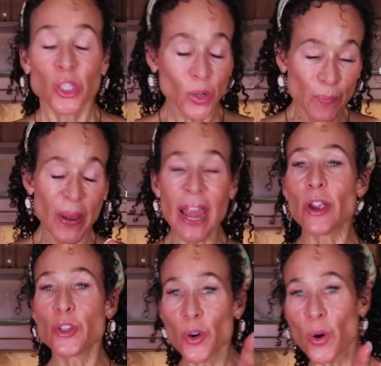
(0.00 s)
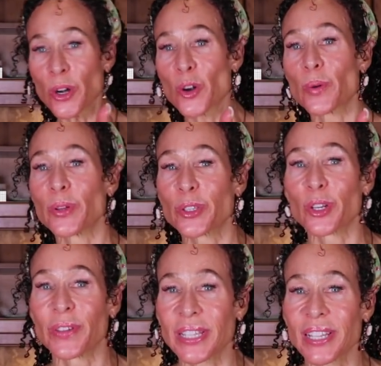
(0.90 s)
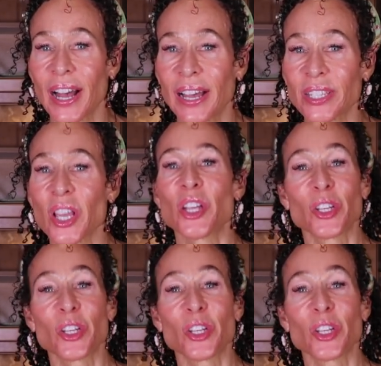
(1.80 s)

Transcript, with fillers: So compare your normal serving size